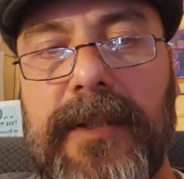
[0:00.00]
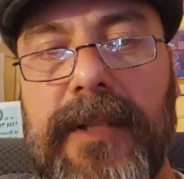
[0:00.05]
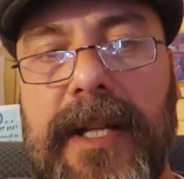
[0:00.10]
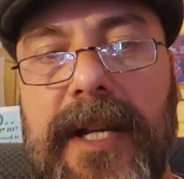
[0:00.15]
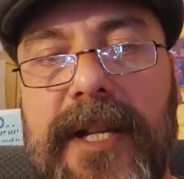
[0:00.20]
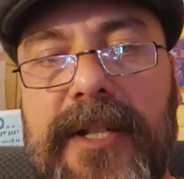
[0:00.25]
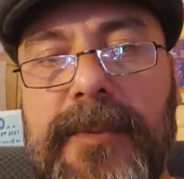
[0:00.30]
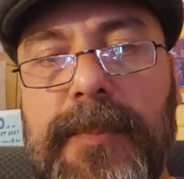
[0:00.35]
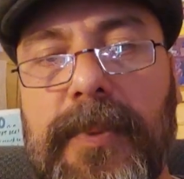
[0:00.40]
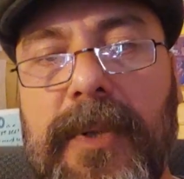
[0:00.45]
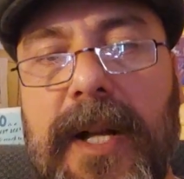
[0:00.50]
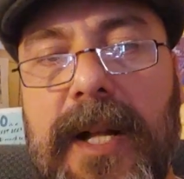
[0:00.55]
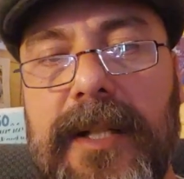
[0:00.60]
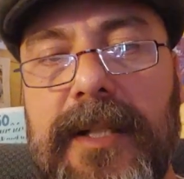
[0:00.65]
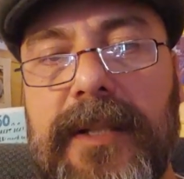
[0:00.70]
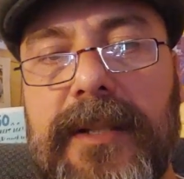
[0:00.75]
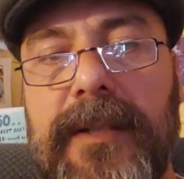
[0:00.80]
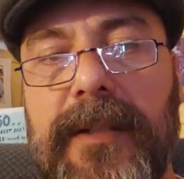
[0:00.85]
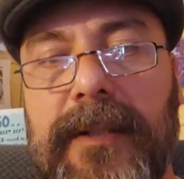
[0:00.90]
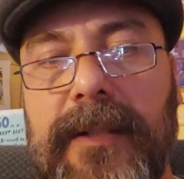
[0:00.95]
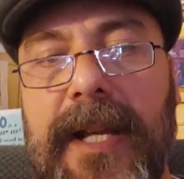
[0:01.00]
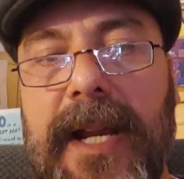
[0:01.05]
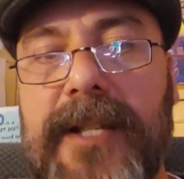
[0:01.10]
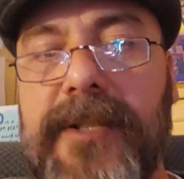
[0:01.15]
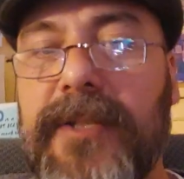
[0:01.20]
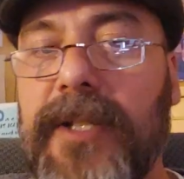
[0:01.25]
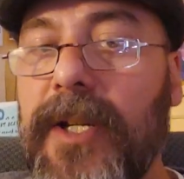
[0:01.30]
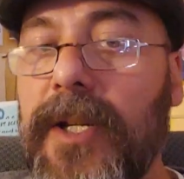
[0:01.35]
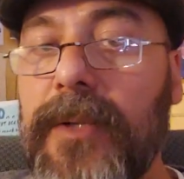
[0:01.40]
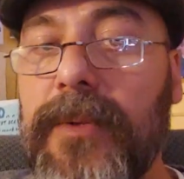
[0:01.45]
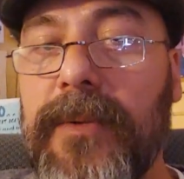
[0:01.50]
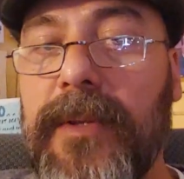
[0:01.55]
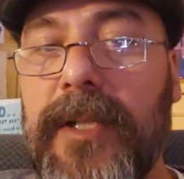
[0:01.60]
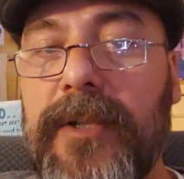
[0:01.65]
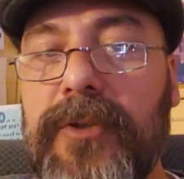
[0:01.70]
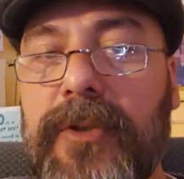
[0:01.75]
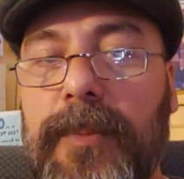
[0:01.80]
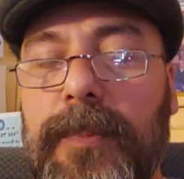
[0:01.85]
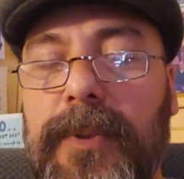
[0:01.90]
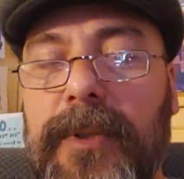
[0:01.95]
the last product, the last coat
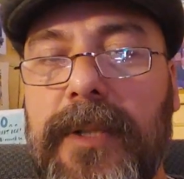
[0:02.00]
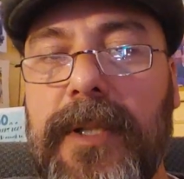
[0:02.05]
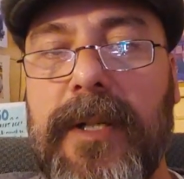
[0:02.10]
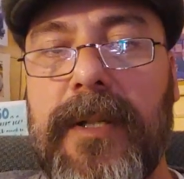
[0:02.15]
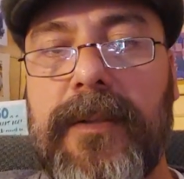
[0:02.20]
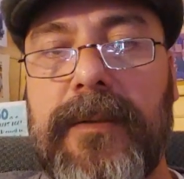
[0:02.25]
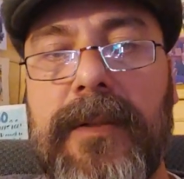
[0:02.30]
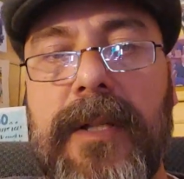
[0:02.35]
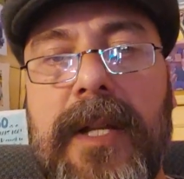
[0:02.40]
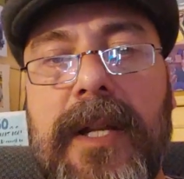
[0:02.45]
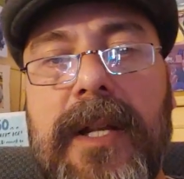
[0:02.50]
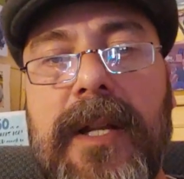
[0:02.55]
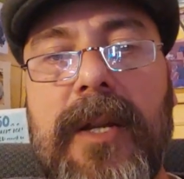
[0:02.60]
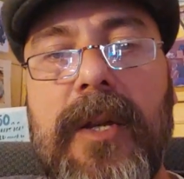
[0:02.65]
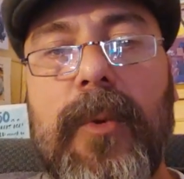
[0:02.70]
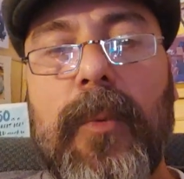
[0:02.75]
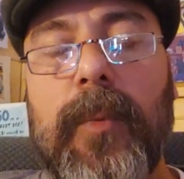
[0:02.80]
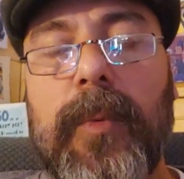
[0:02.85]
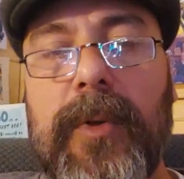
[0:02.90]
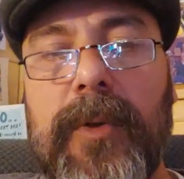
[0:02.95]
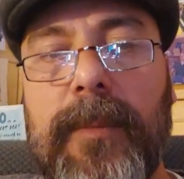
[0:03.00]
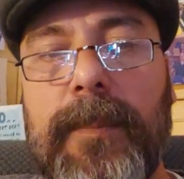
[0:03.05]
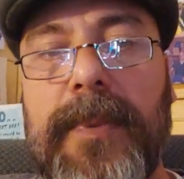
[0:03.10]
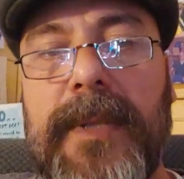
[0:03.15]
that you put on will